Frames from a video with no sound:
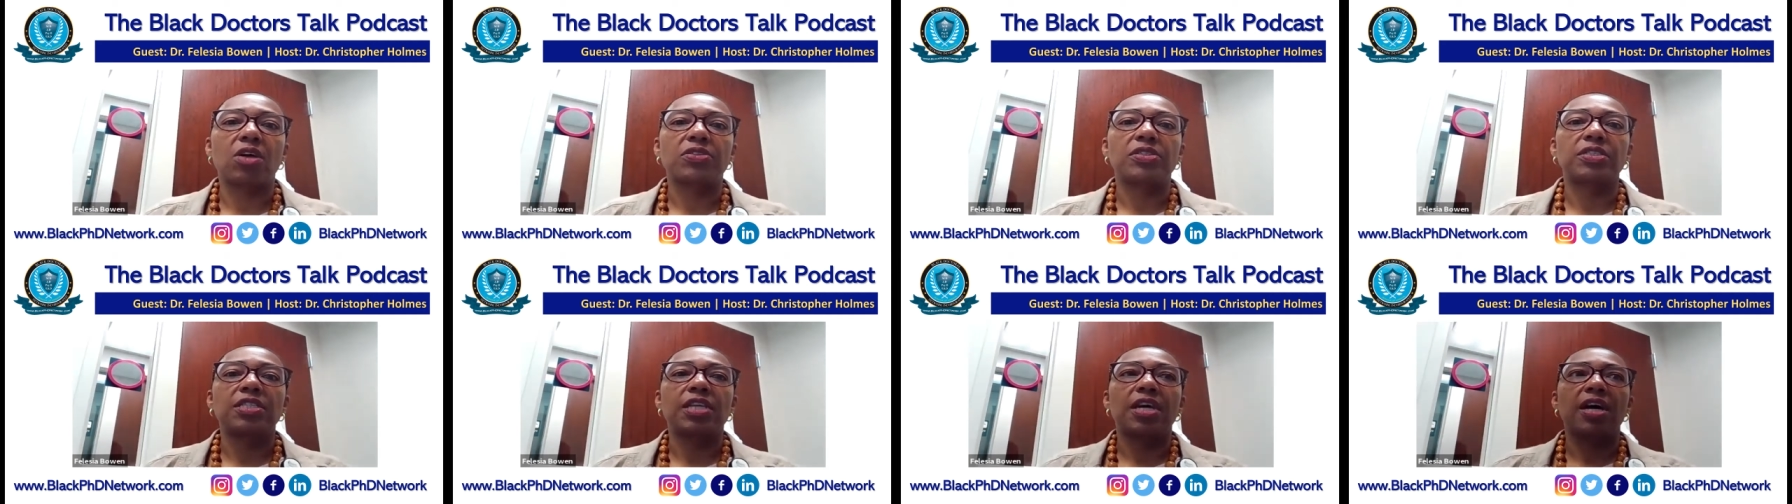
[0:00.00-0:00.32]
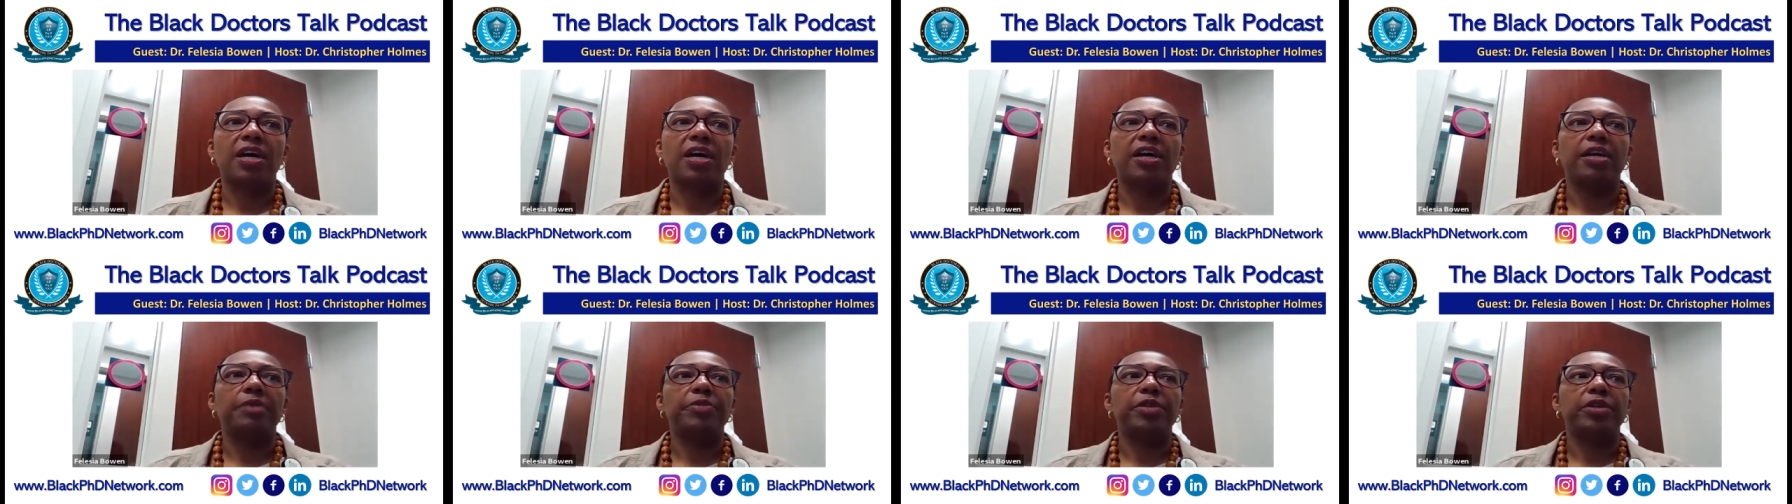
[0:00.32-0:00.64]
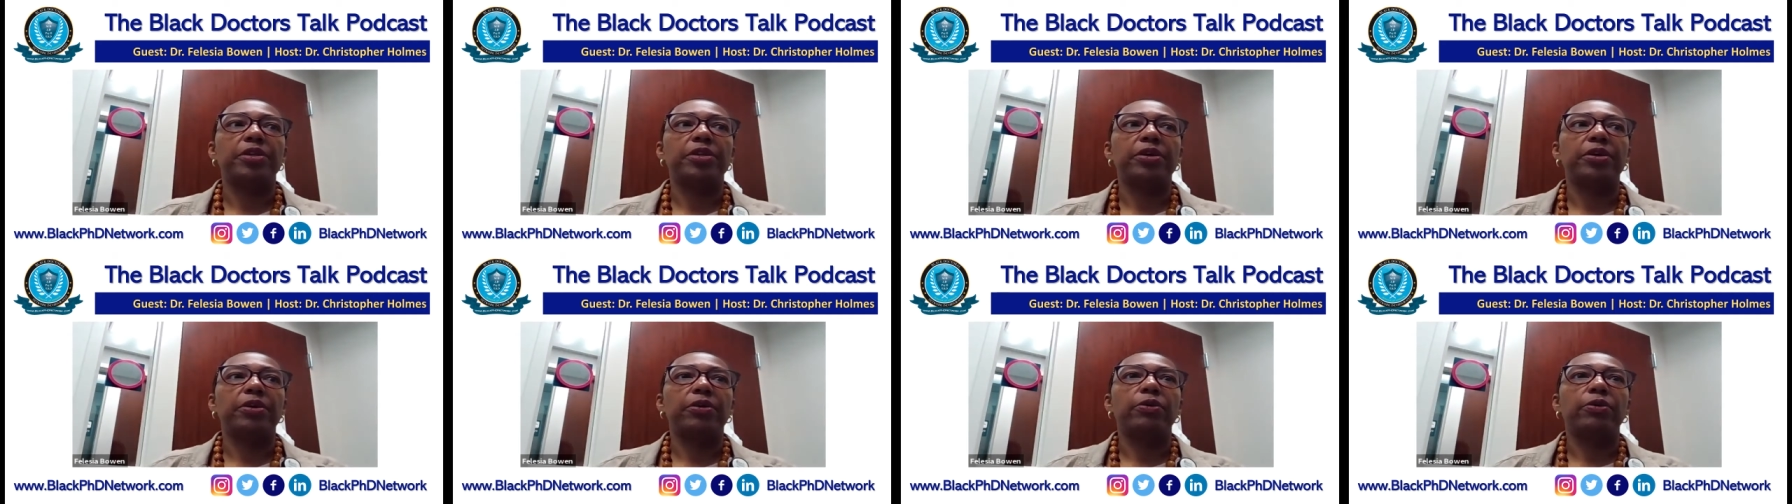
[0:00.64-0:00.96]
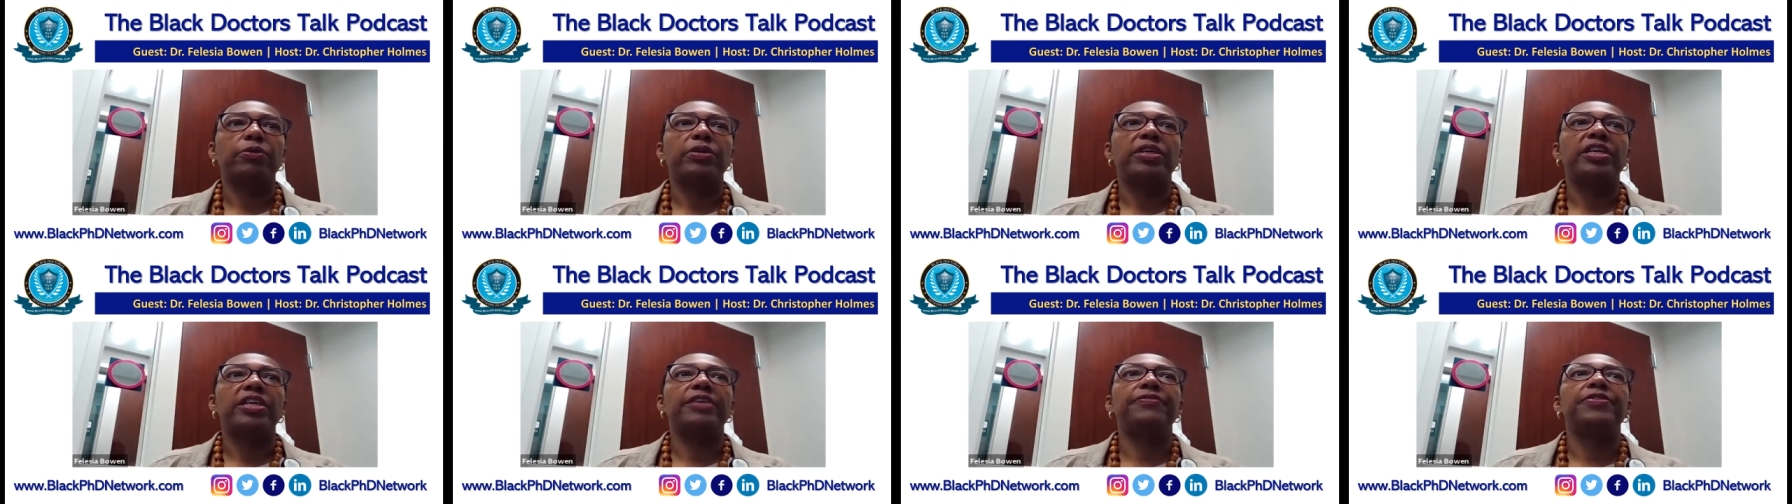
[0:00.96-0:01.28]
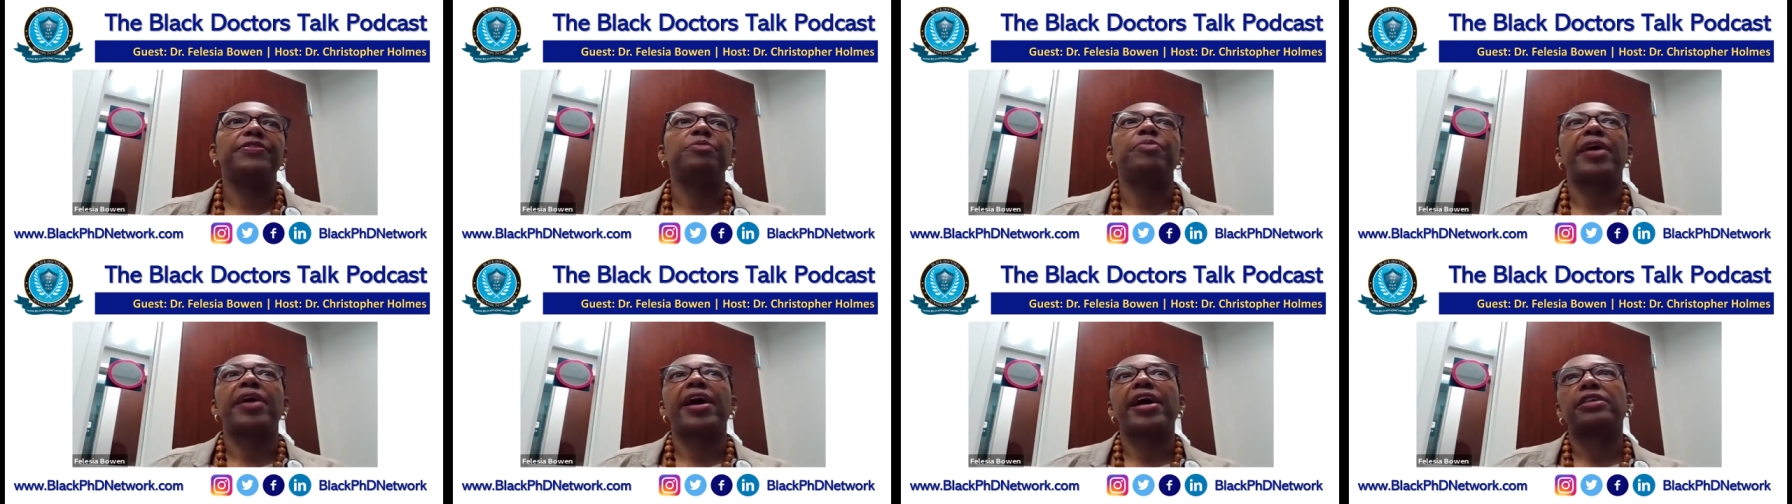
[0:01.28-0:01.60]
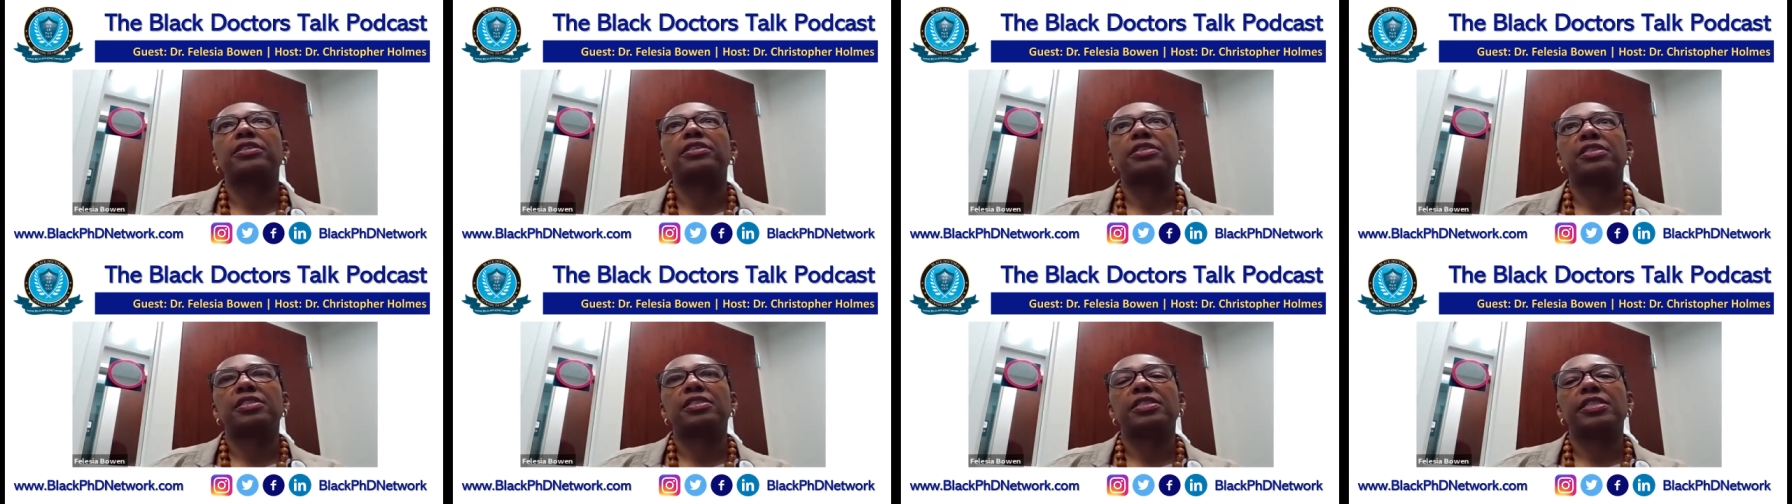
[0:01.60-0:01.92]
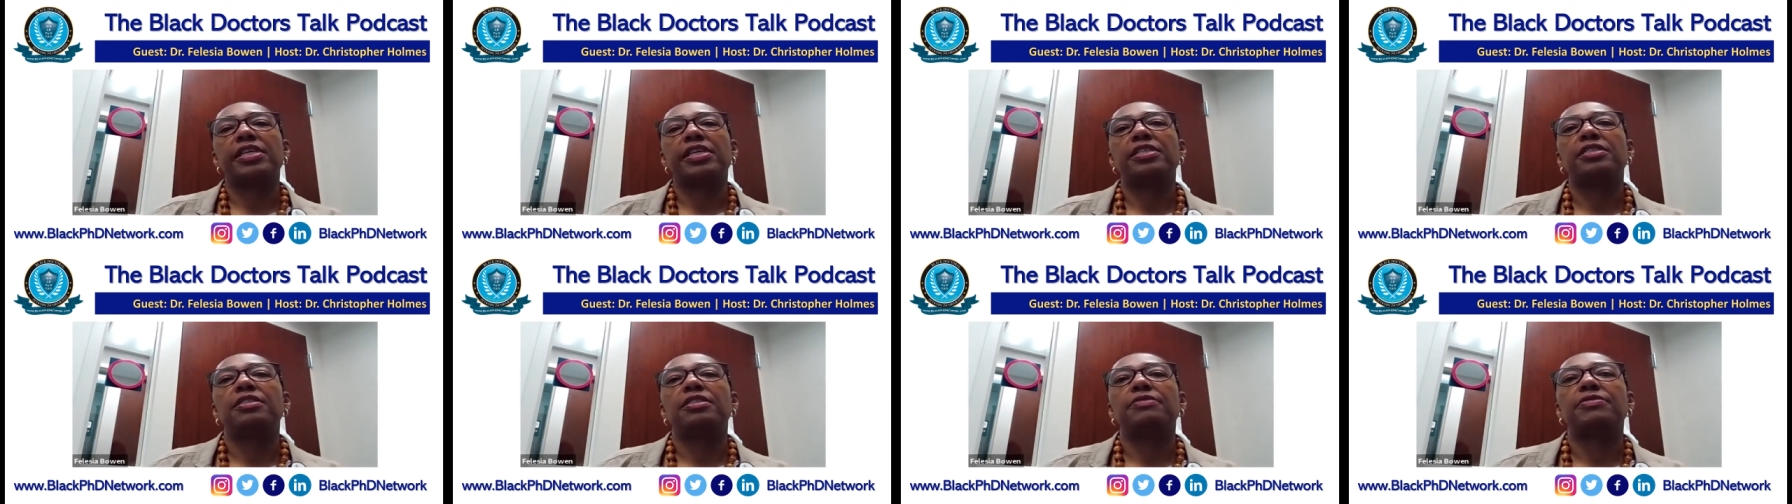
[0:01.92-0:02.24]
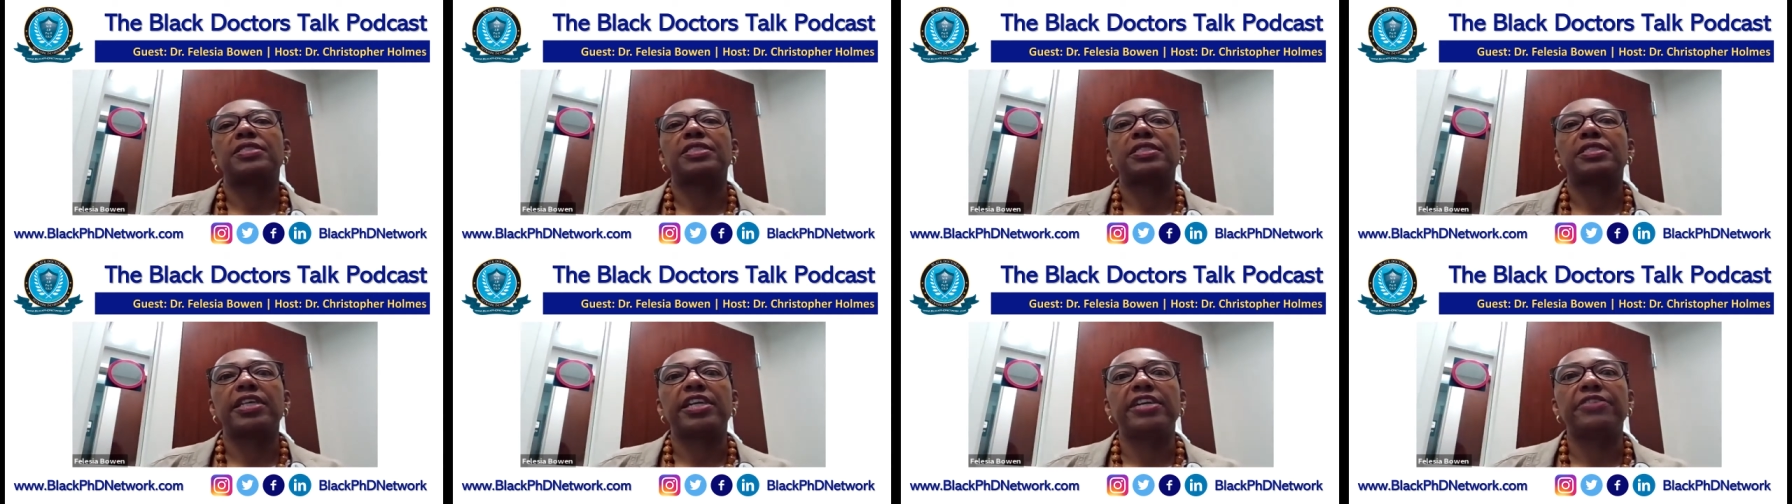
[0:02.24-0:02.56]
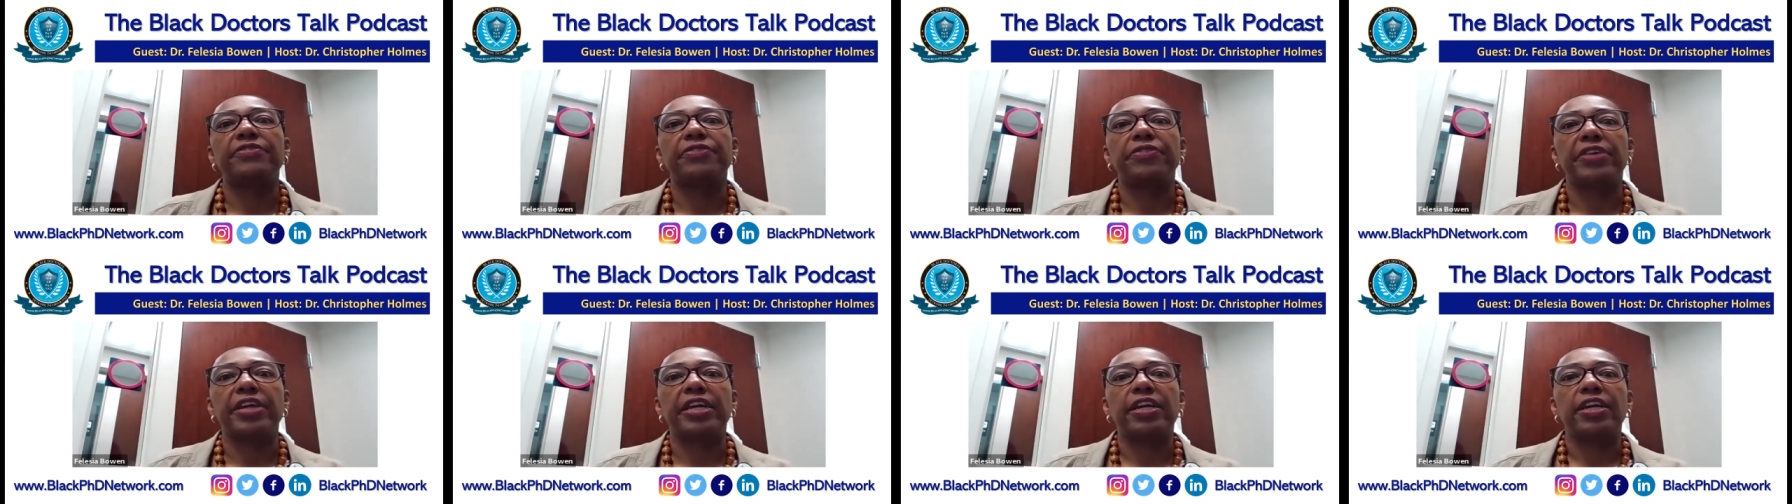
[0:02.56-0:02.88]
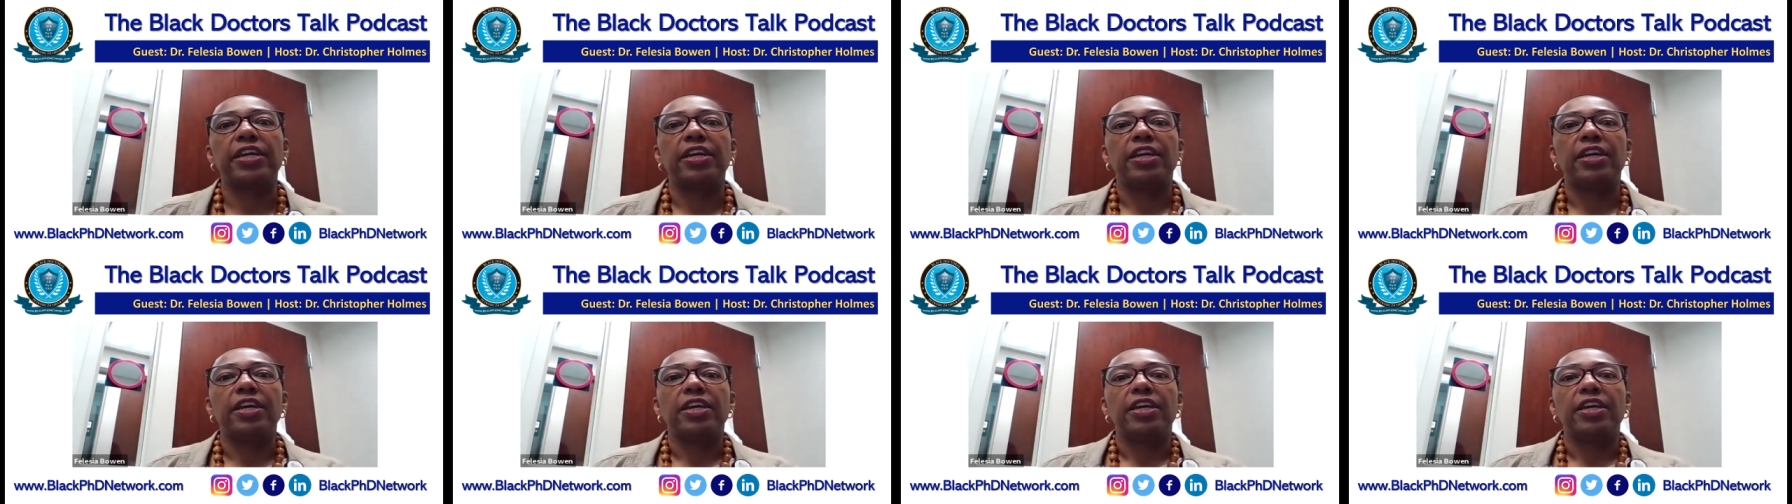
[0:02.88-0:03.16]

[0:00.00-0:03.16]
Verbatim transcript: all the time you know even back to the days of slavery